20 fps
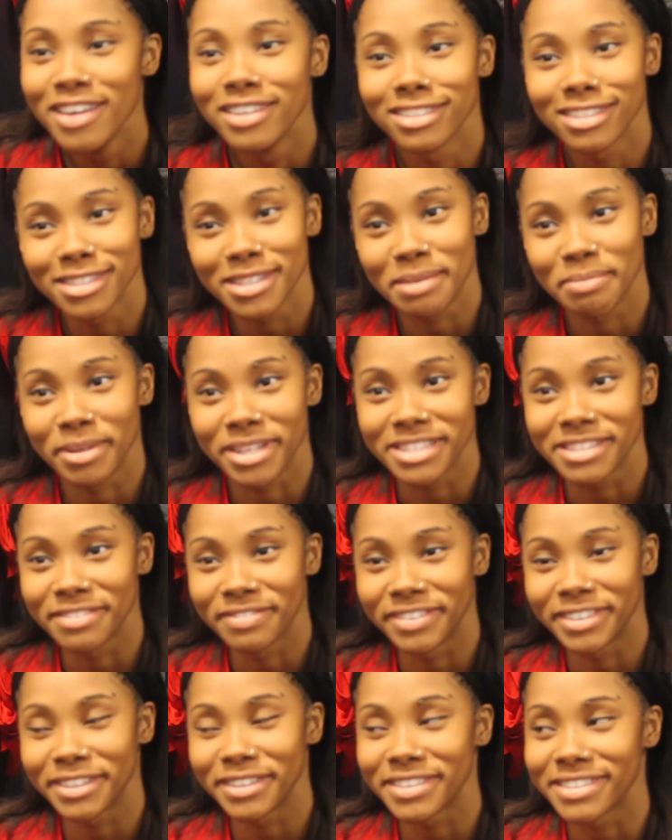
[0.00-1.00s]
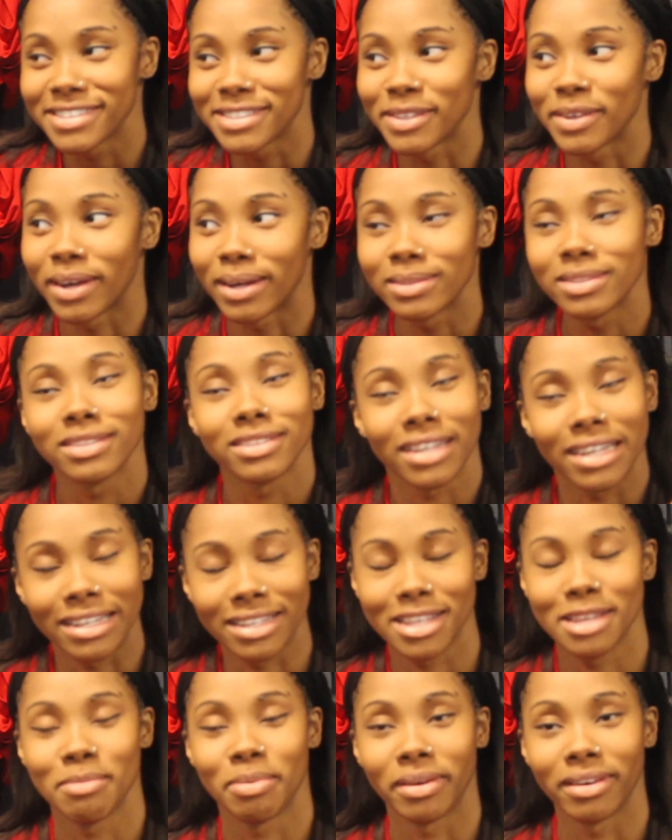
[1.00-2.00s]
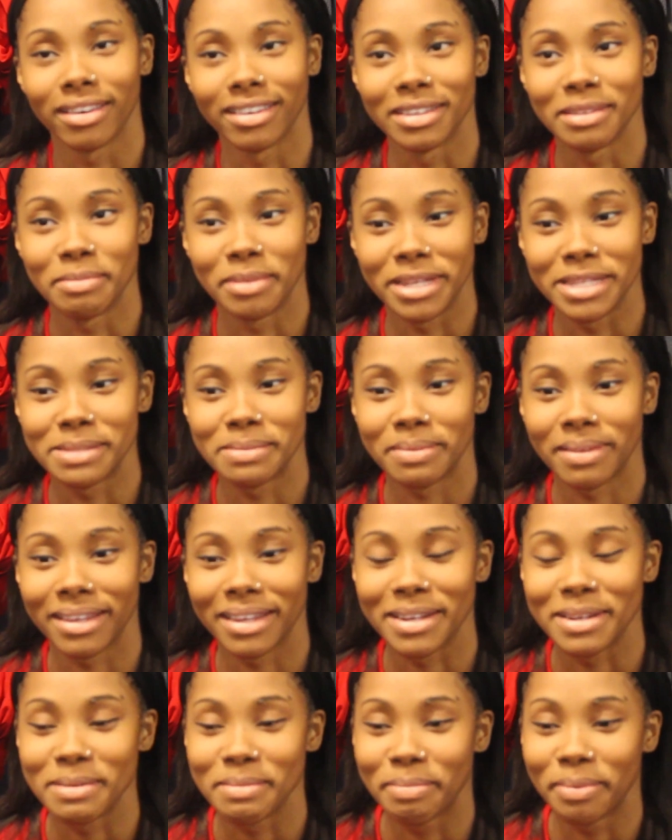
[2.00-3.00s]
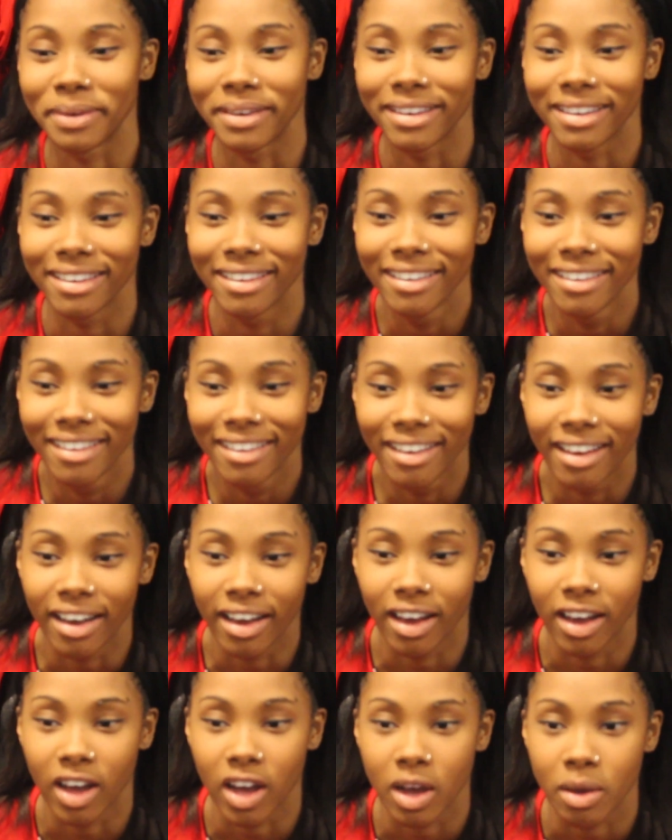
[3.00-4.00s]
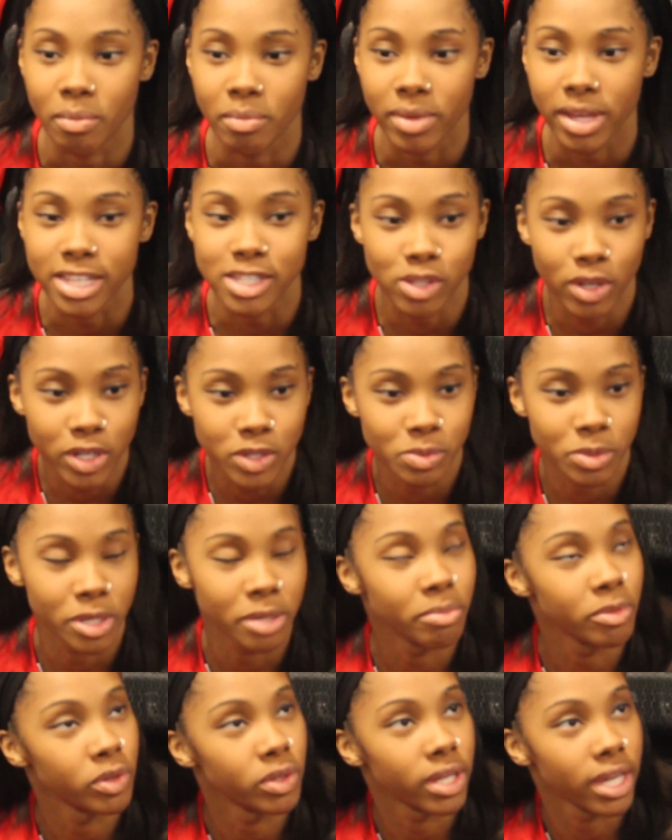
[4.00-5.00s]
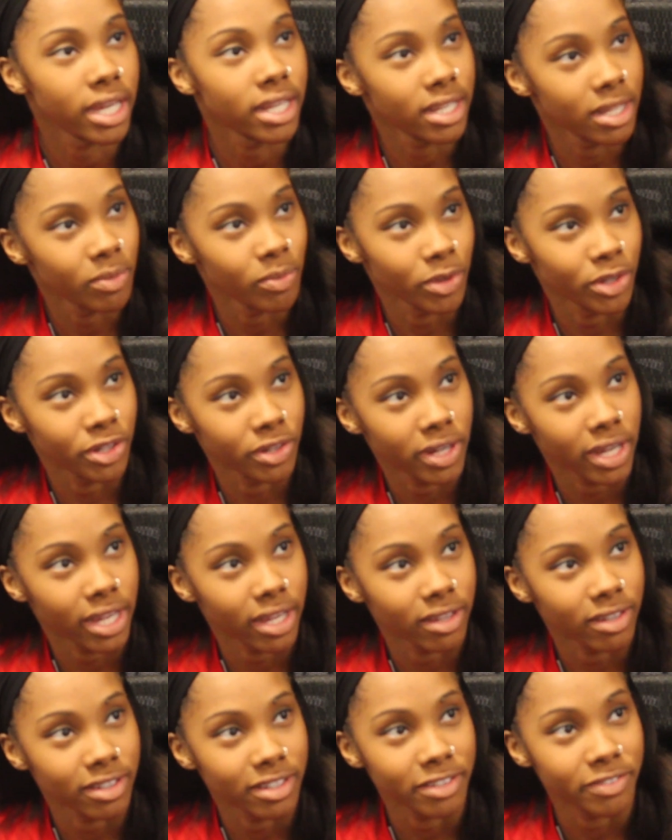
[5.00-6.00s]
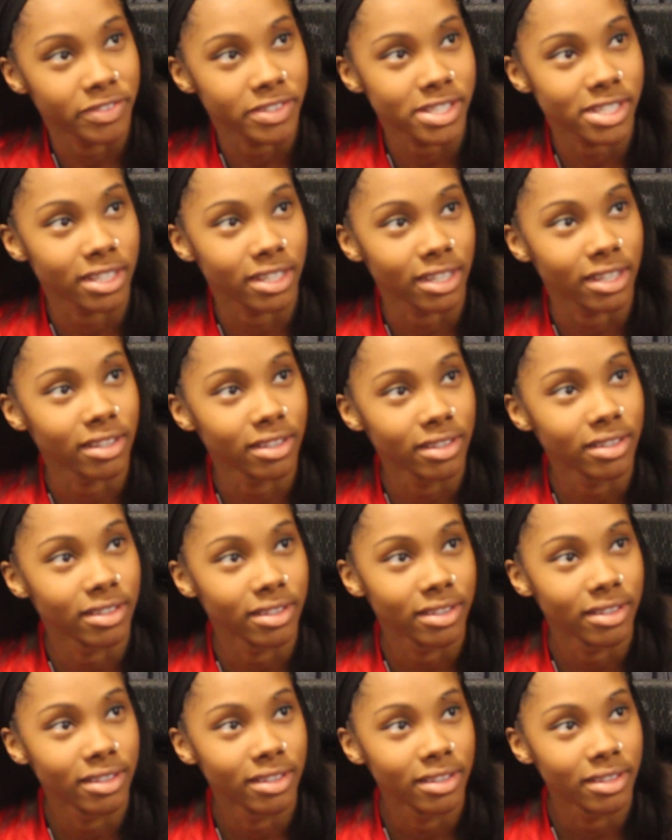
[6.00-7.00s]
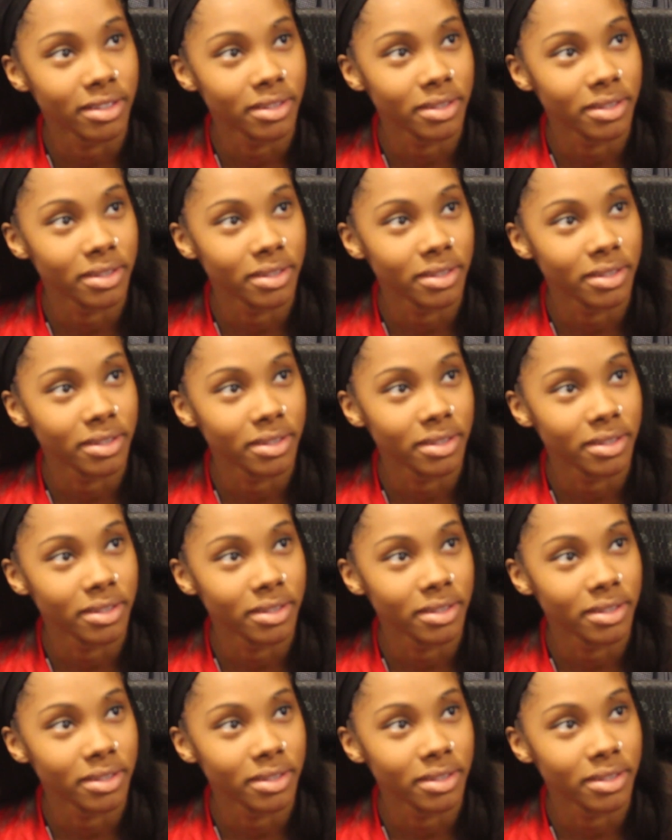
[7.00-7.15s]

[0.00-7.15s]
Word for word: she's our best defender, so I try to keep her on the best player. But as long as we communicate, then we're okay on the defense end. All